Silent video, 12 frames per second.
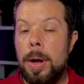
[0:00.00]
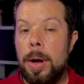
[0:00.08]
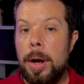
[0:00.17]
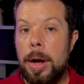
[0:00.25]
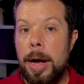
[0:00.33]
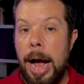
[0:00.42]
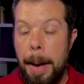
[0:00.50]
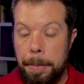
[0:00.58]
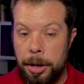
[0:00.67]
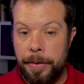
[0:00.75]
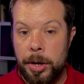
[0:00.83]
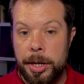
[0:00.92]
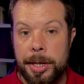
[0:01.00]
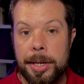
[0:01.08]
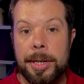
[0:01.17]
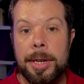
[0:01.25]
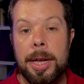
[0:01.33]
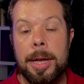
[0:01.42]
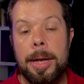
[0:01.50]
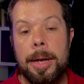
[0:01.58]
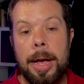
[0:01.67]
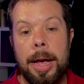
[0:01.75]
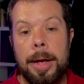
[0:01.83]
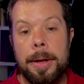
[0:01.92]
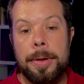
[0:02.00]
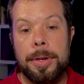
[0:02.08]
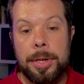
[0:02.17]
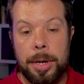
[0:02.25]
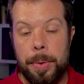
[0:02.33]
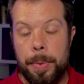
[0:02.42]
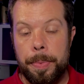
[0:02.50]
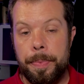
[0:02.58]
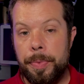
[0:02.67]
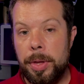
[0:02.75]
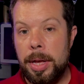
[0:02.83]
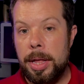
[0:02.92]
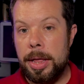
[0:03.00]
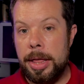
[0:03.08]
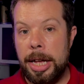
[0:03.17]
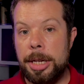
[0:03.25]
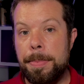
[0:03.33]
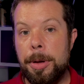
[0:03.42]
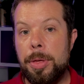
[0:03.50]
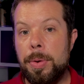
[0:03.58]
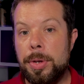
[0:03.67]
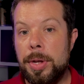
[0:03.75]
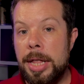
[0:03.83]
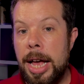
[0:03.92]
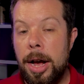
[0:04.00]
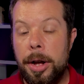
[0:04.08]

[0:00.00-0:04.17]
uh, Apple devices. So that's my thoughts on that.